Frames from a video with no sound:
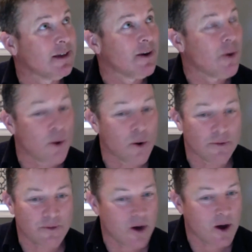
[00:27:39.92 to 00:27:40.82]
or
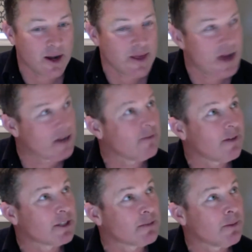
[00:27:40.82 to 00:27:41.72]
find that
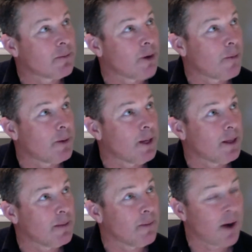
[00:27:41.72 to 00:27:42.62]
investment property
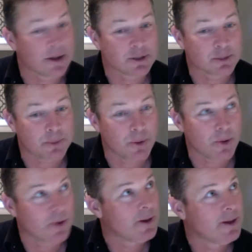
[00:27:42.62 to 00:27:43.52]
that might
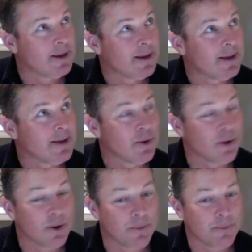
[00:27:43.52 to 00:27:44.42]
support
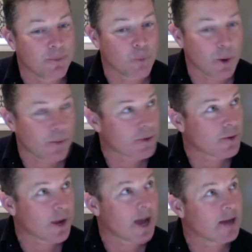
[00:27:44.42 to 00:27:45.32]
your wealth
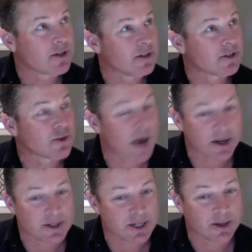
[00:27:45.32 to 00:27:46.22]
creation
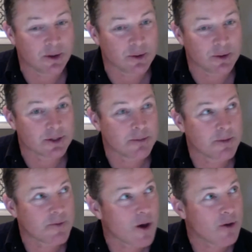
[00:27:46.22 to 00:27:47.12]
strategy long term.
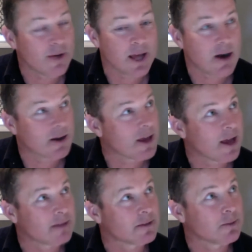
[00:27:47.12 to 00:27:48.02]
If only our
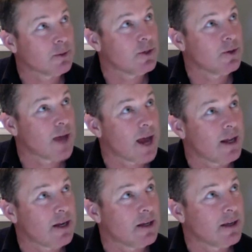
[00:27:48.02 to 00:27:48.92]
accountants would do that
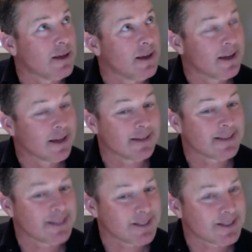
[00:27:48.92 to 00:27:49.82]
in a
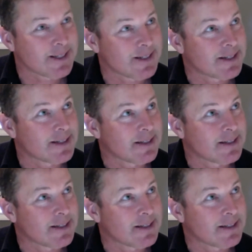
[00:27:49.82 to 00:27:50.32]
consistent